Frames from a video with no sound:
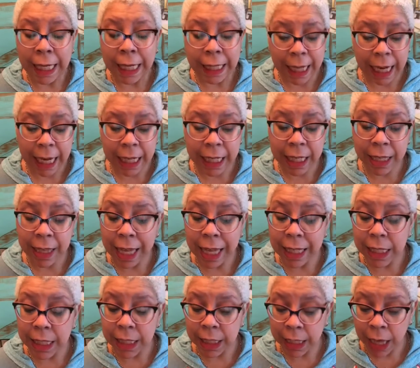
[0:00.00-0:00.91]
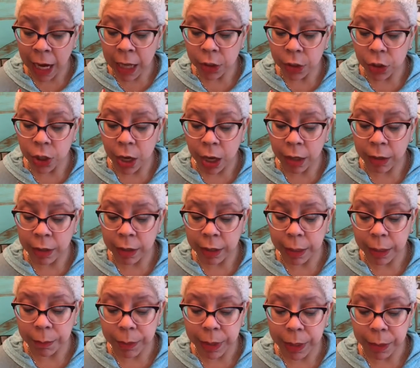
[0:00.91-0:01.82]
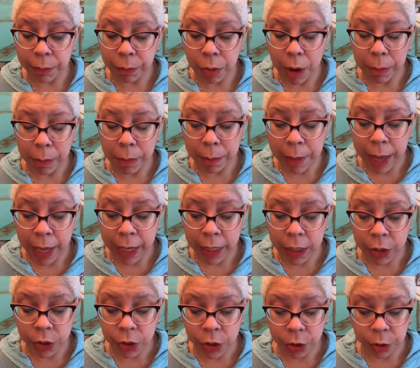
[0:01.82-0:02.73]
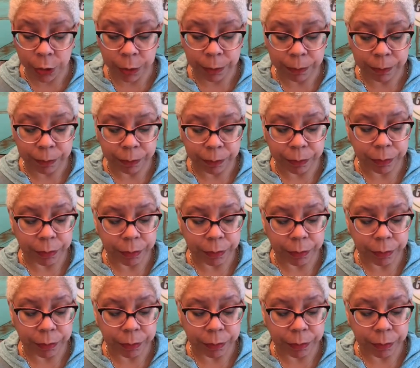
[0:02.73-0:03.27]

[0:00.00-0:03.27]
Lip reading: Candy that's not chocolate can be problematic too